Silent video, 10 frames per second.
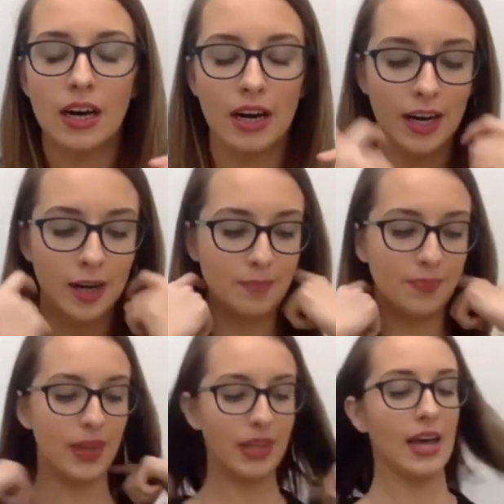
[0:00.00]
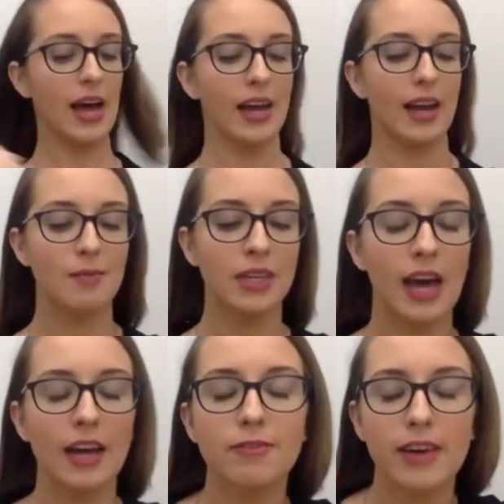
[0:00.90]
And
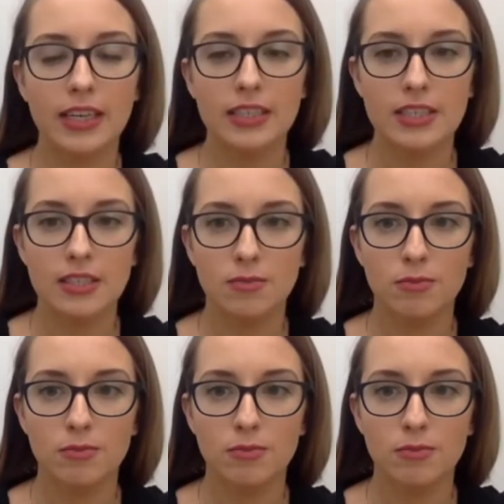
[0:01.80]
that affects